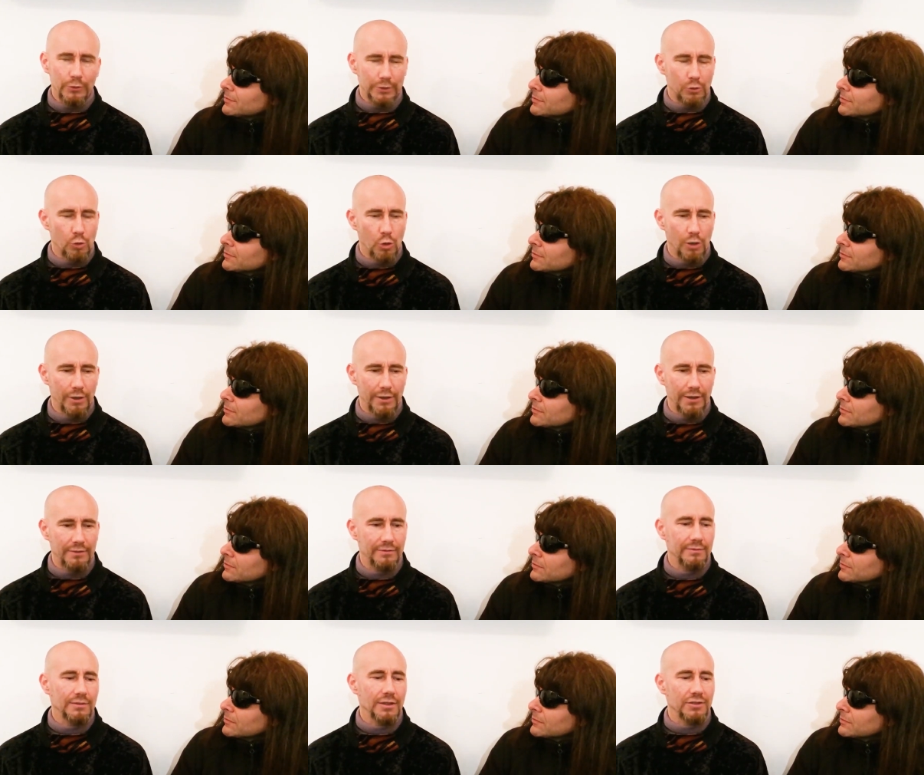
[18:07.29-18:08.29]
Speaker 1: we
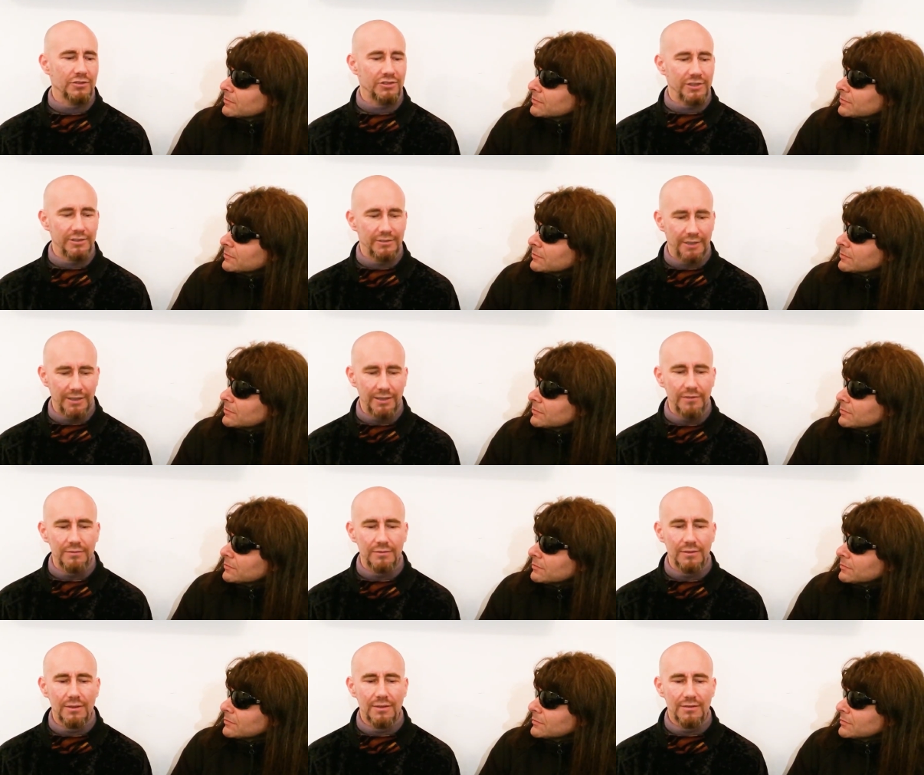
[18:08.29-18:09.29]
recorded a CD.